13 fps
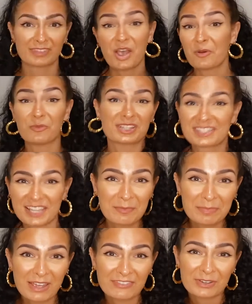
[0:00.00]
What's up,
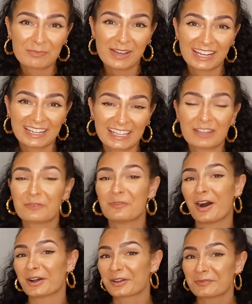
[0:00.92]
everybody?
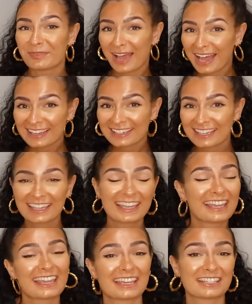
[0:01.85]
Welcome back.
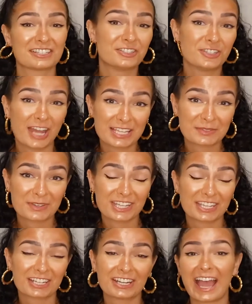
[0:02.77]
It's Jasmine
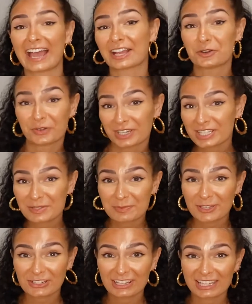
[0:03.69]
here at Queen's
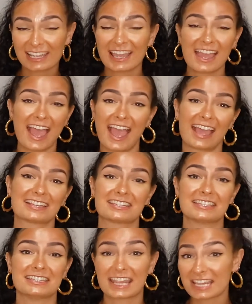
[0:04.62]
Beauty, and
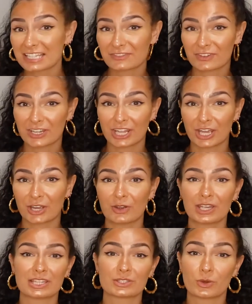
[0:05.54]
today's video
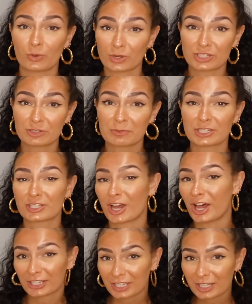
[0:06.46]
is going to be
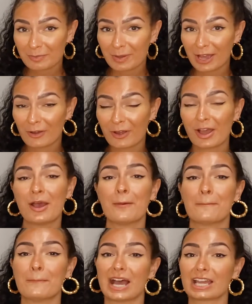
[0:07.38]
talking about
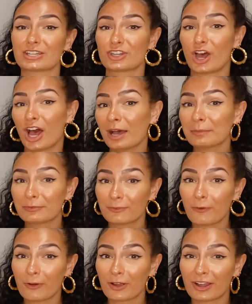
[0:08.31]
my top
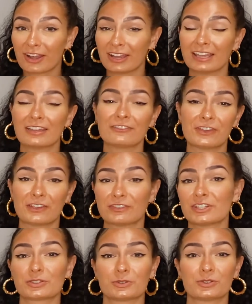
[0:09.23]
4 favorite
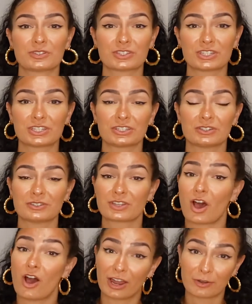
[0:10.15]
tools to use
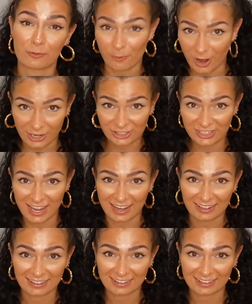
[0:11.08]
on wash day.